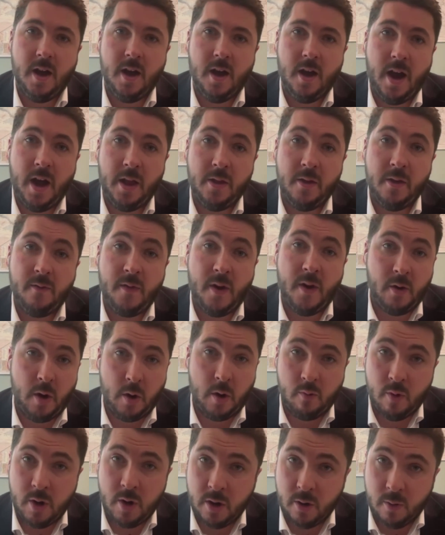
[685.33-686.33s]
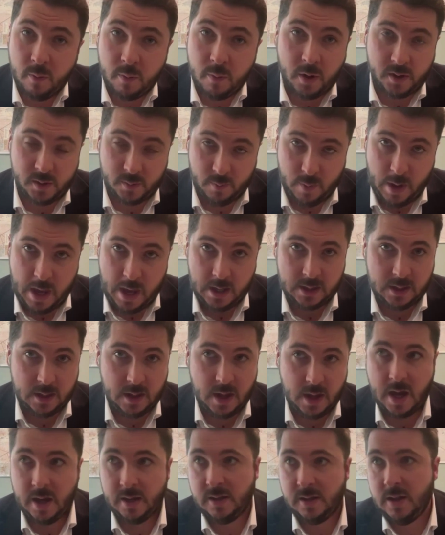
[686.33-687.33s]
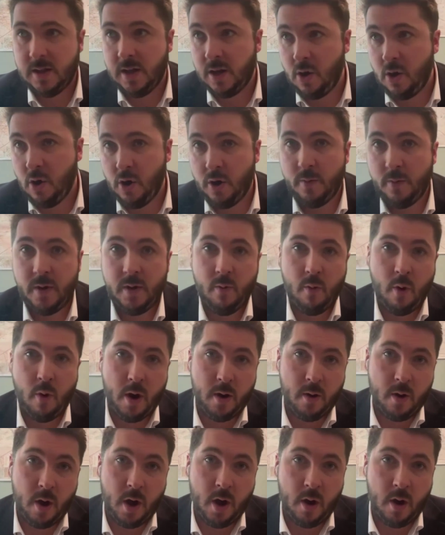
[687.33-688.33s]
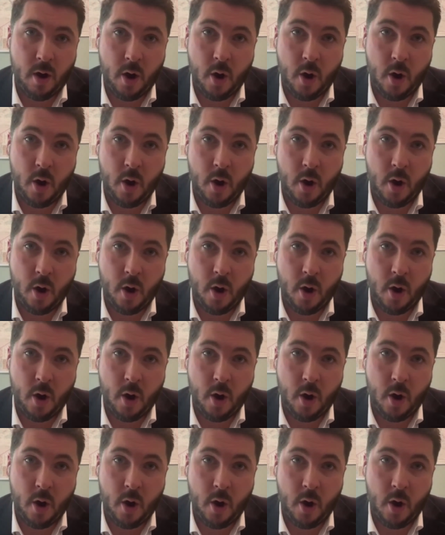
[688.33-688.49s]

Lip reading: and the very real prospect that as the economy